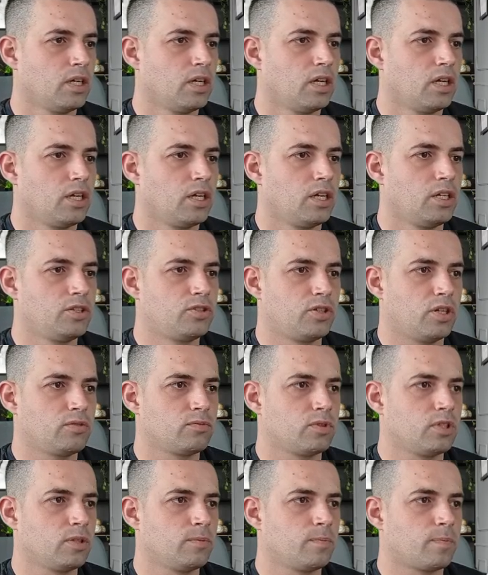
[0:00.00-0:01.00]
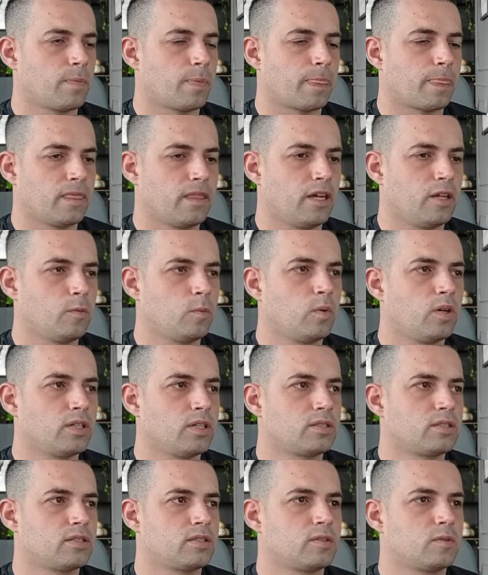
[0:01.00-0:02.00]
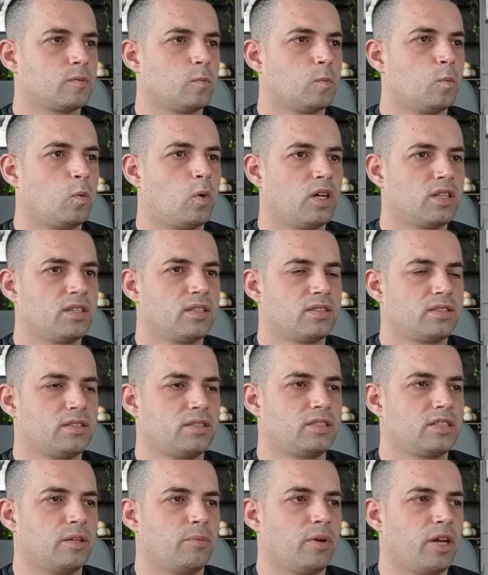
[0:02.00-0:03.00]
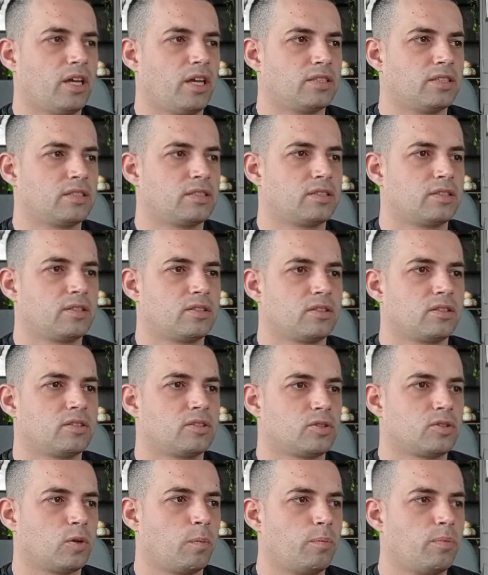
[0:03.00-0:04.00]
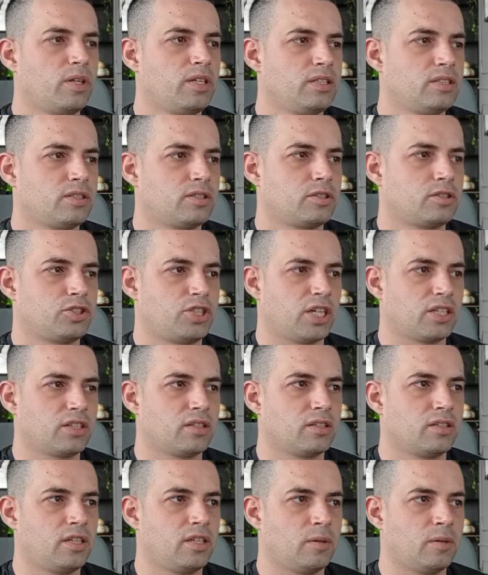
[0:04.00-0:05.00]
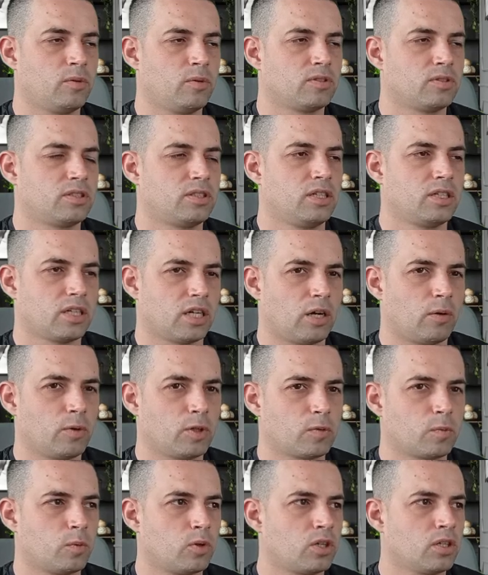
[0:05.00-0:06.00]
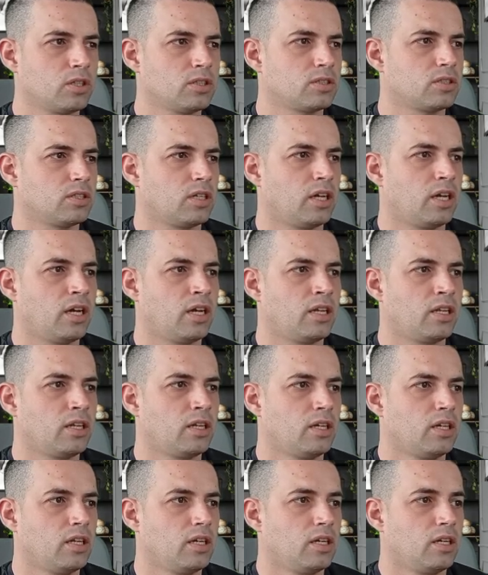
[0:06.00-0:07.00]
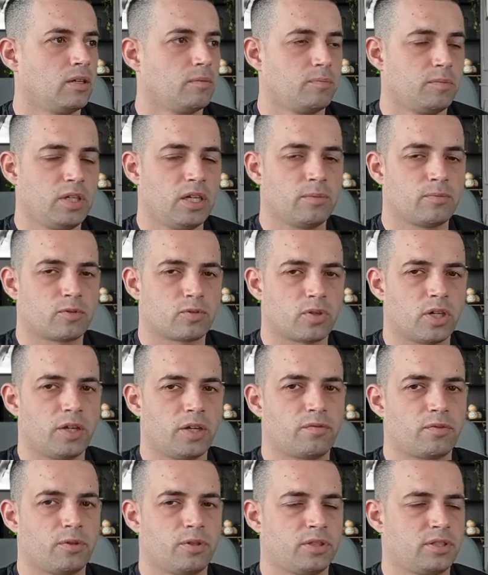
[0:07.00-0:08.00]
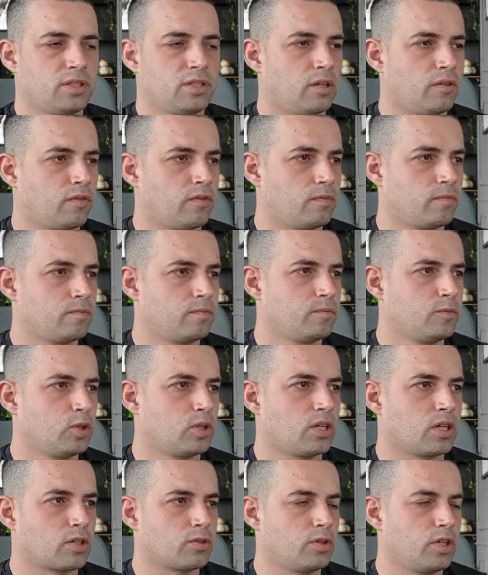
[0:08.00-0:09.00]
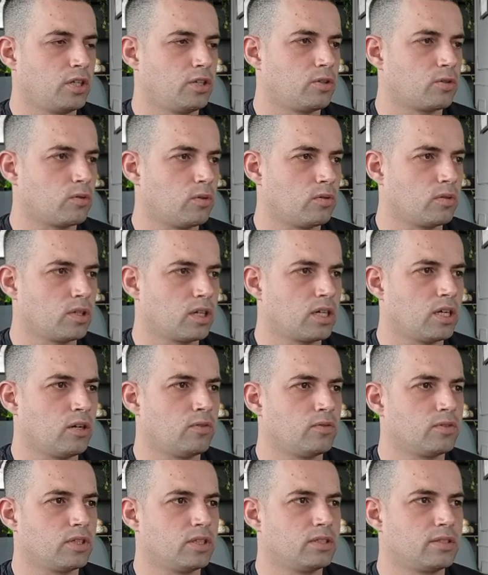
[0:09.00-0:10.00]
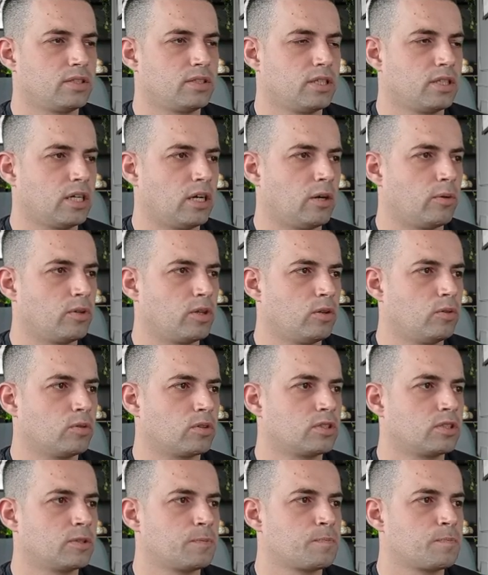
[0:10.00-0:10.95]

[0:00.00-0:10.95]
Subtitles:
In general, that was what the system has. So please check the demo, see how it works, and yeah, try it for yourself. You can create your own account and see how it looks.